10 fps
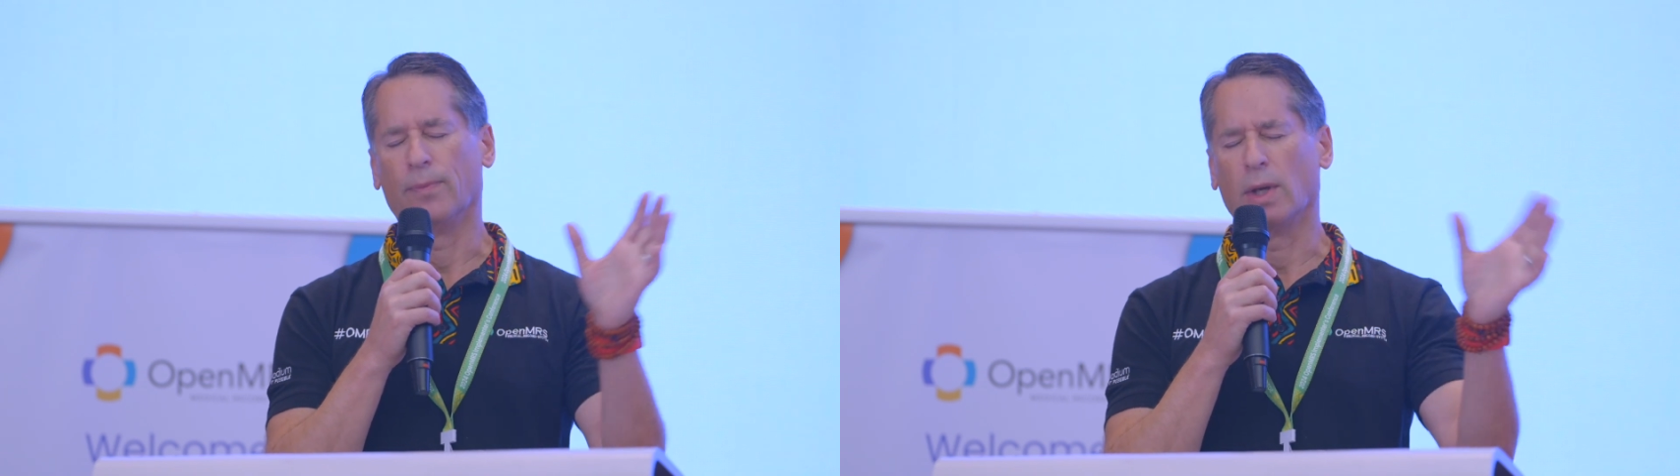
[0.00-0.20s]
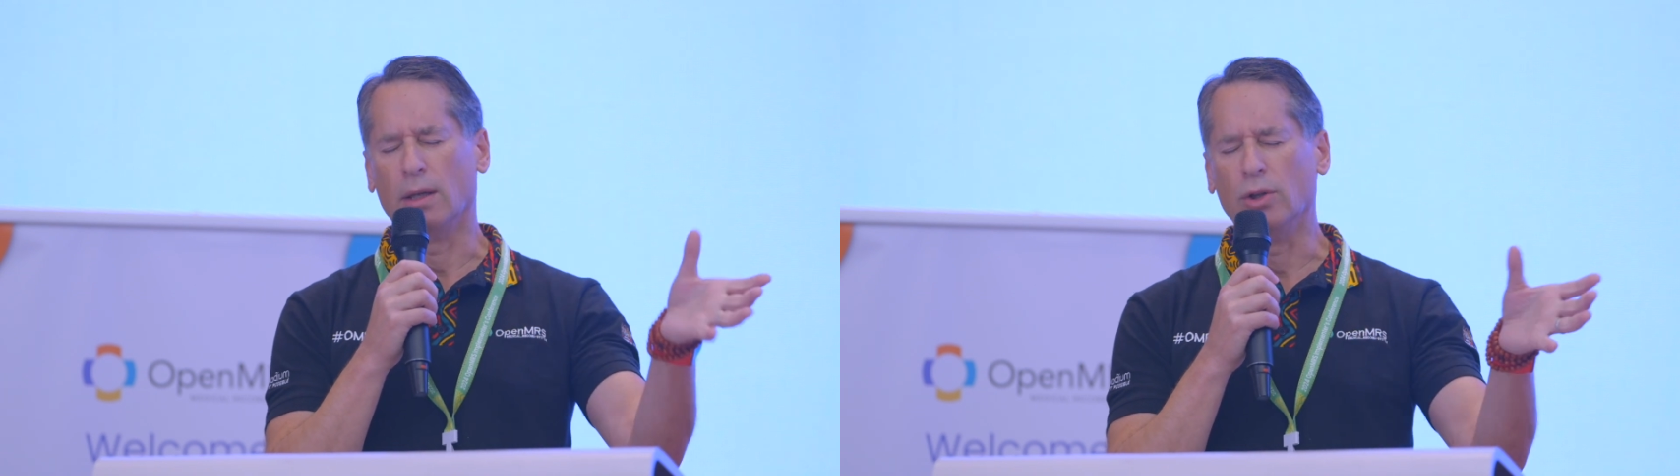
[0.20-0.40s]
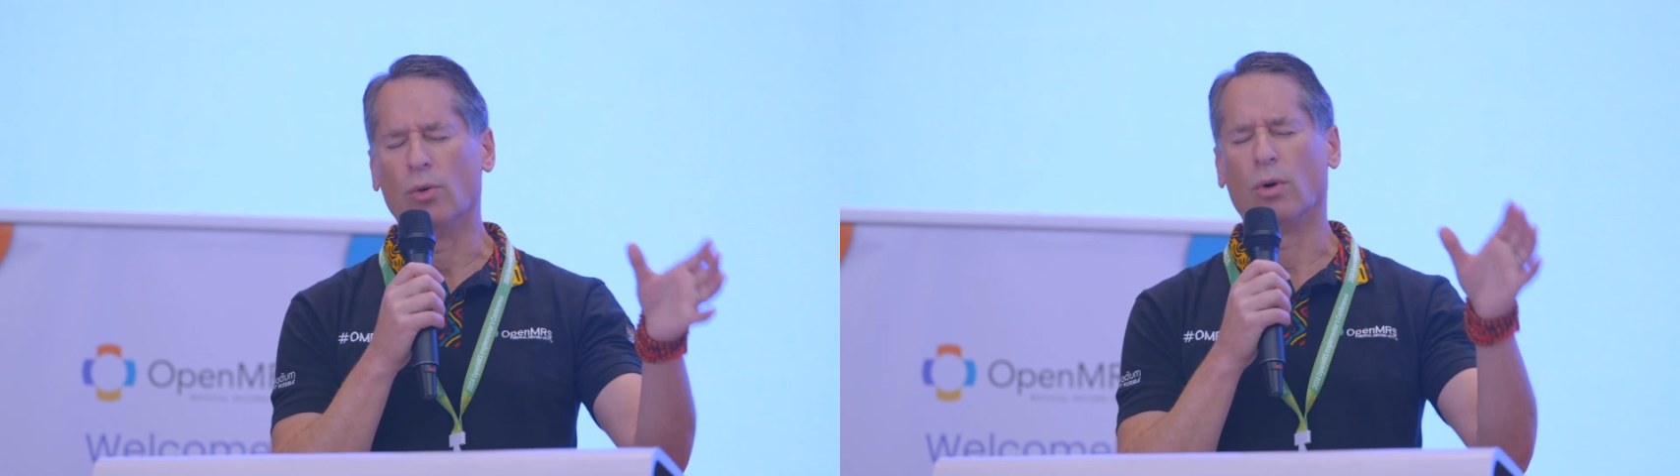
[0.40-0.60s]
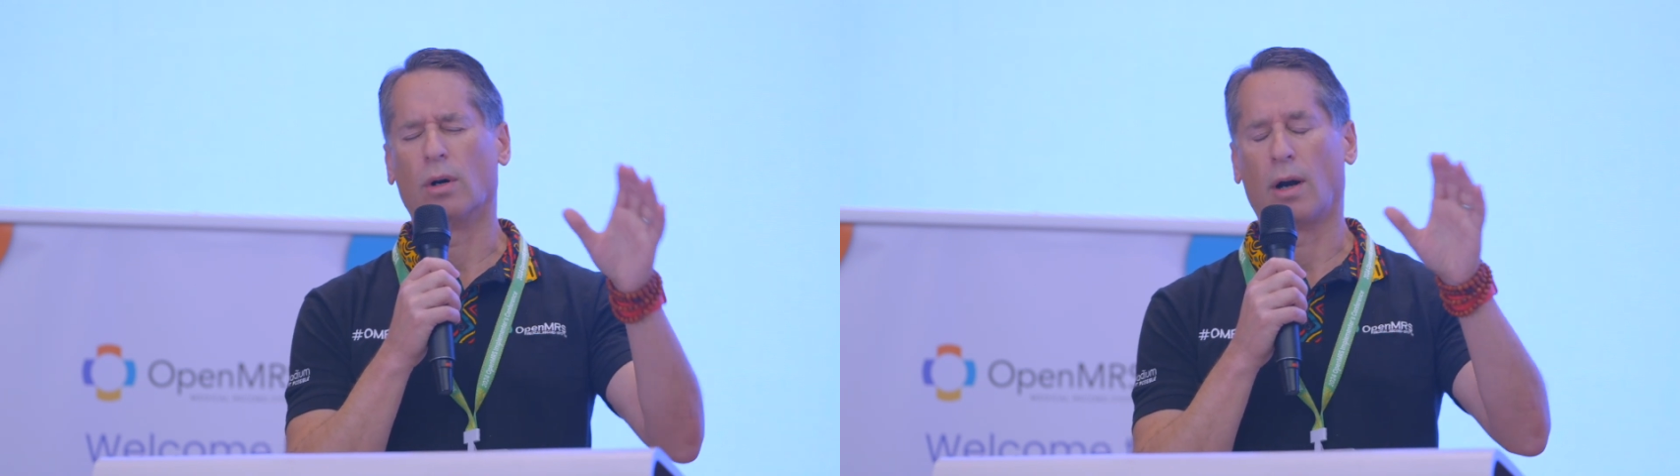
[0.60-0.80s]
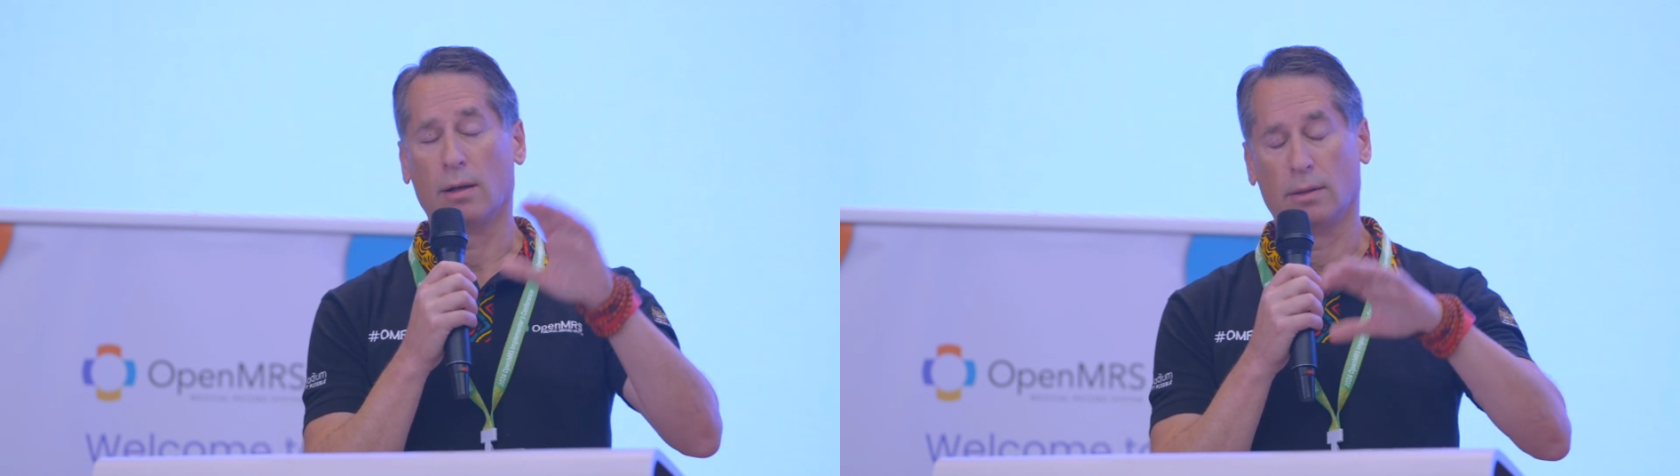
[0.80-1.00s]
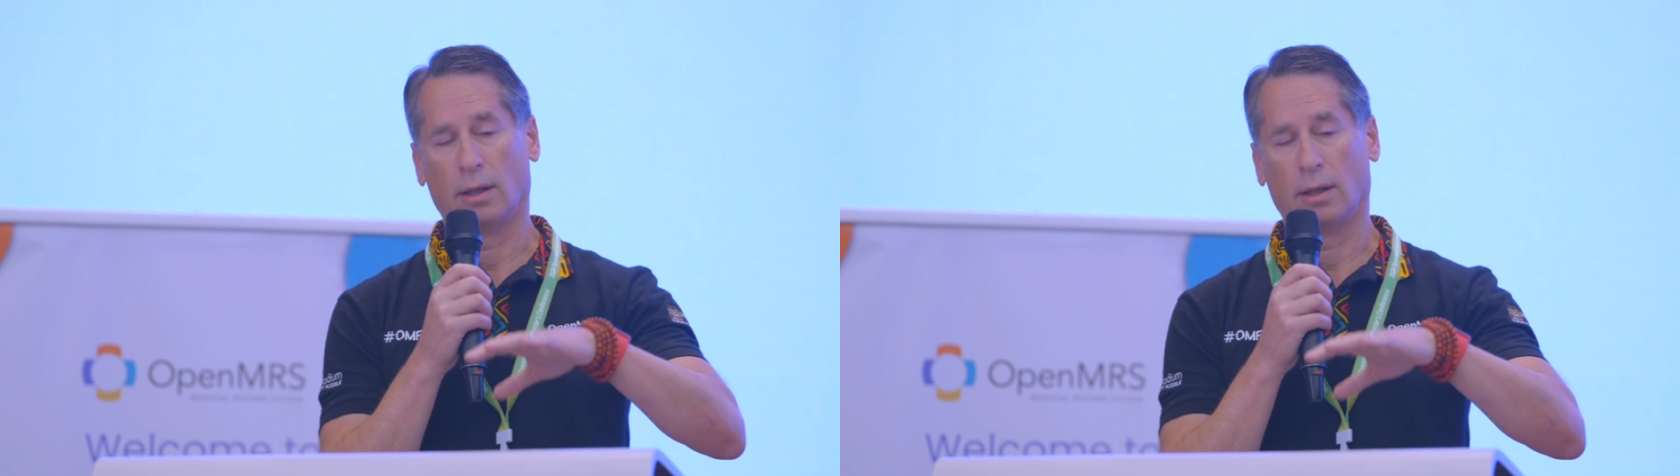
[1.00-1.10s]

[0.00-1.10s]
in your